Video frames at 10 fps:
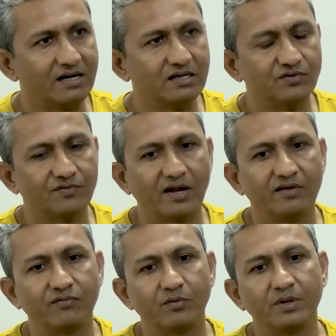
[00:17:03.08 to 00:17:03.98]
lease of
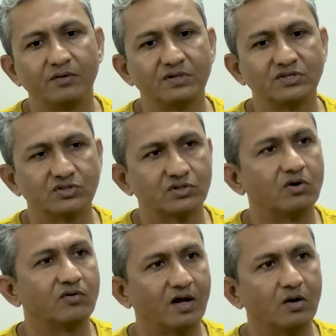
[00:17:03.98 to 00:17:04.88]
life for me, which
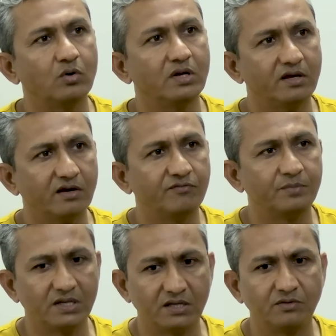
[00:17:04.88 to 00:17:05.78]
Saurav Ganguly gave
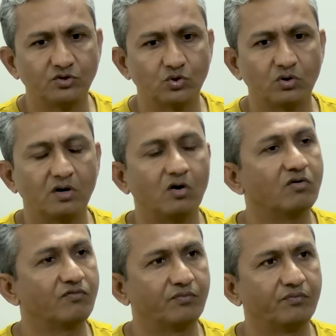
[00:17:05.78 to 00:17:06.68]
me. He showed a lot
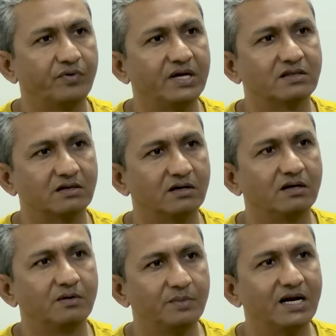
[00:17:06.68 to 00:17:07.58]
of faith
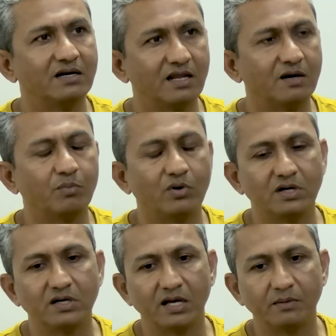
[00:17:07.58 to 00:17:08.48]
in me at that
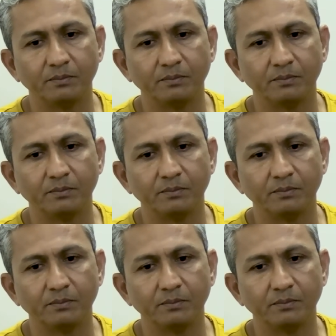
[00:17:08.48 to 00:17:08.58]
point in time.